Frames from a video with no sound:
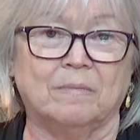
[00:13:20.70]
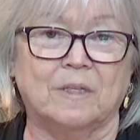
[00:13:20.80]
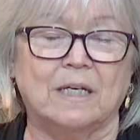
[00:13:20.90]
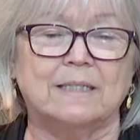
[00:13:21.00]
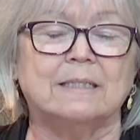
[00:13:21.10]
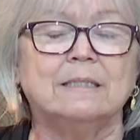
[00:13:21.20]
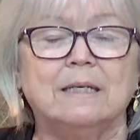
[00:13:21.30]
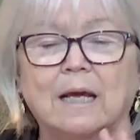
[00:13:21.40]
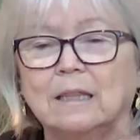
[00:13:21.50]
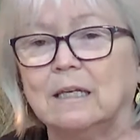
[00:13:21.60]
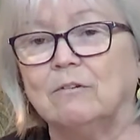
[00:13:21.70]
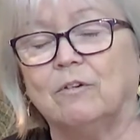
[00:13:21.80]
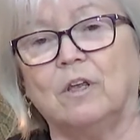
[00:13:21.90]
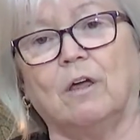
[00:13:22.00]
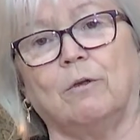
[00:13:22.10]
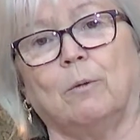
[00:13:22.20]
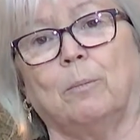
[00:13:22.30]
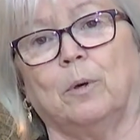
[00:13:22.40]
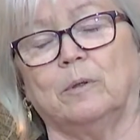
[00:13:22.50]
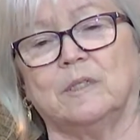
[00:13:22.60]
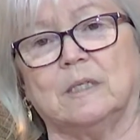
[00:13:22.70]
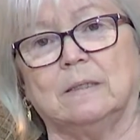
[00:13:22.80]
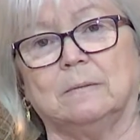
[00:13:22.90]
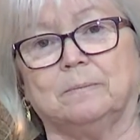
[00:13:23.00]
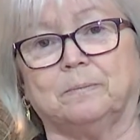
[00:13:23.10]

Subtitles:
Does nothing for the other person.